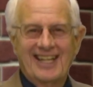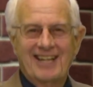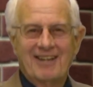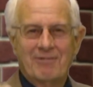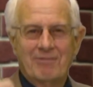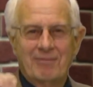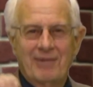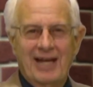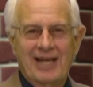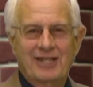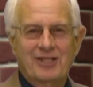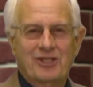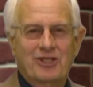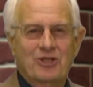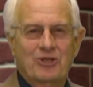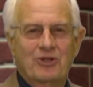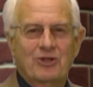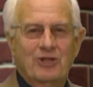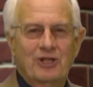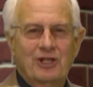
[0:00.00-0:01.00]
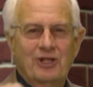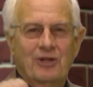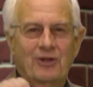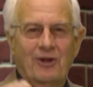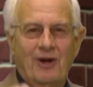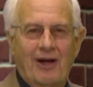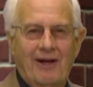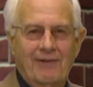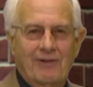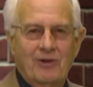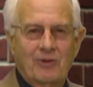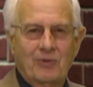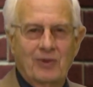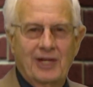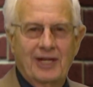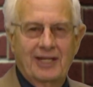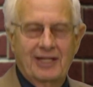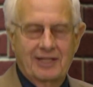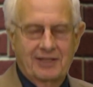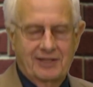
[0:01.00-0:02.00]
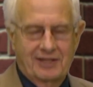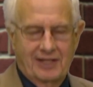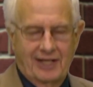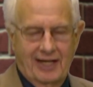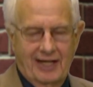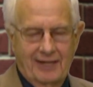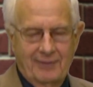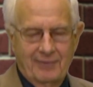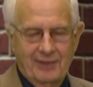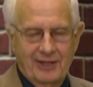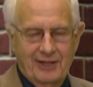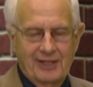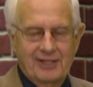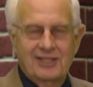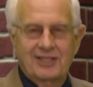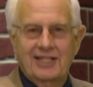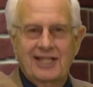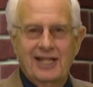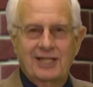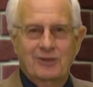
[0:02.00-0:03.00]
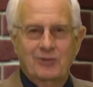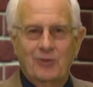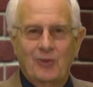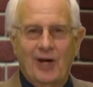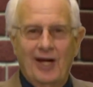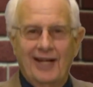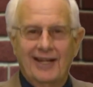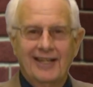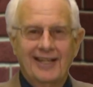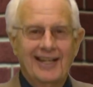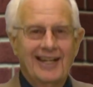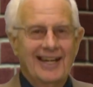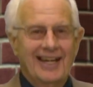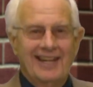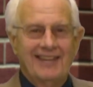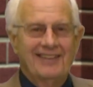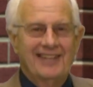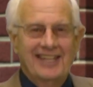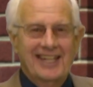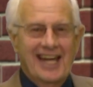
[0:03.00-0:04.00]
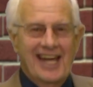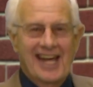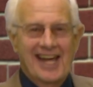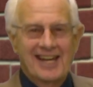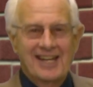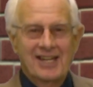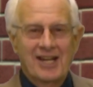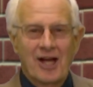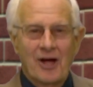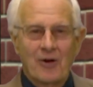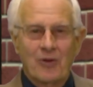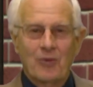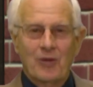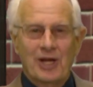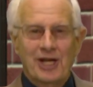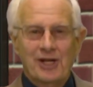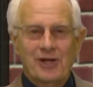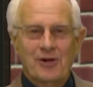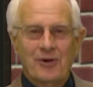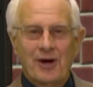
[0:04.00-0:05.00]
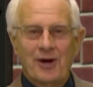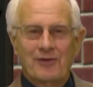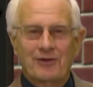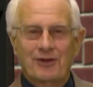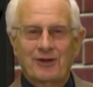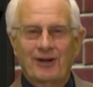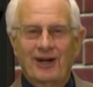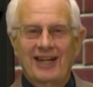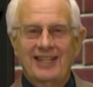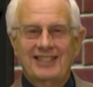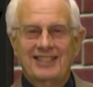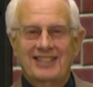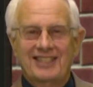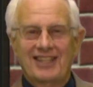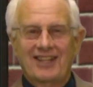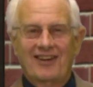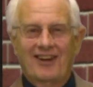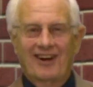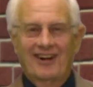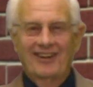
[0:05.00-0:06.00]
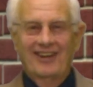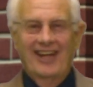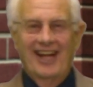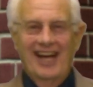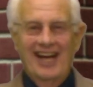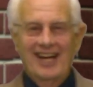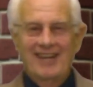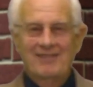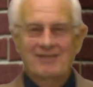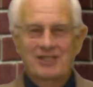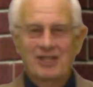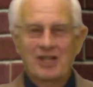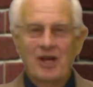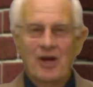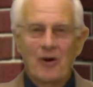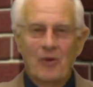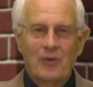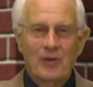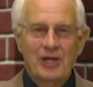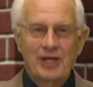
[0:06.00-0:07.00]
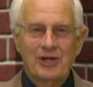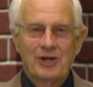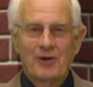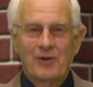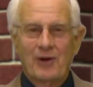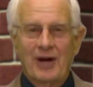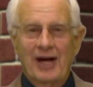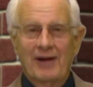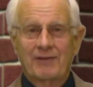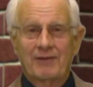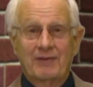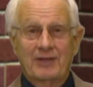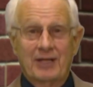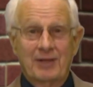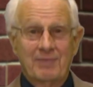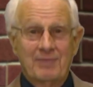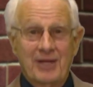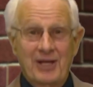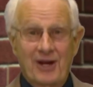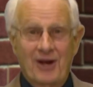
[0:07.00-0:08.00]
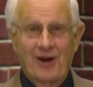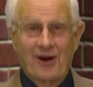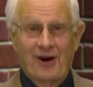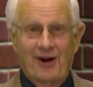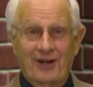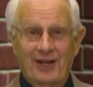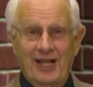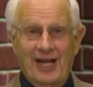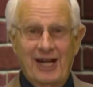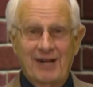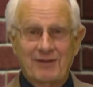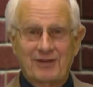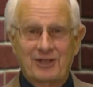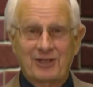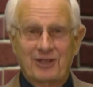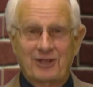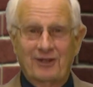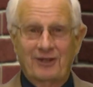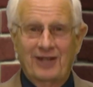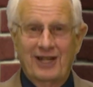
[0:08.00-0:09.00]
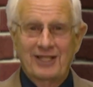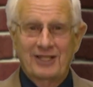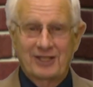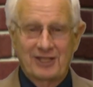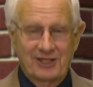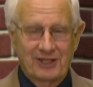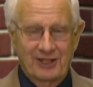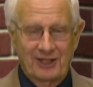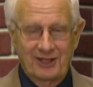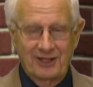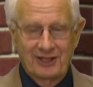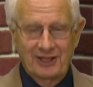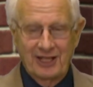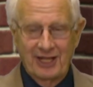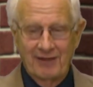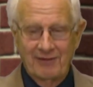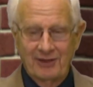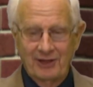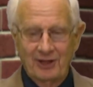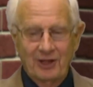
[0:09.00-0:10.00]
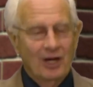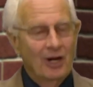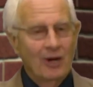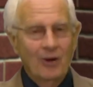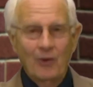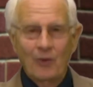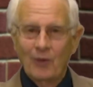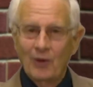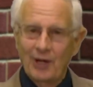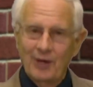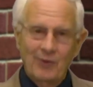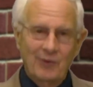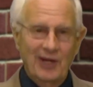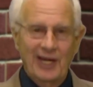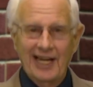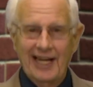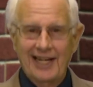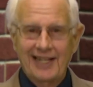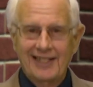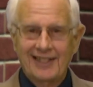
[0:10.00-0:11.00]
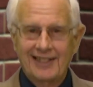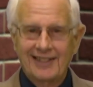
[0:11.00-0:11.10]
Make sure you're on the winning side, because guess what? In the end, we who have Christ in our lives, we who have committed our lives to Christ as our Savior, we win.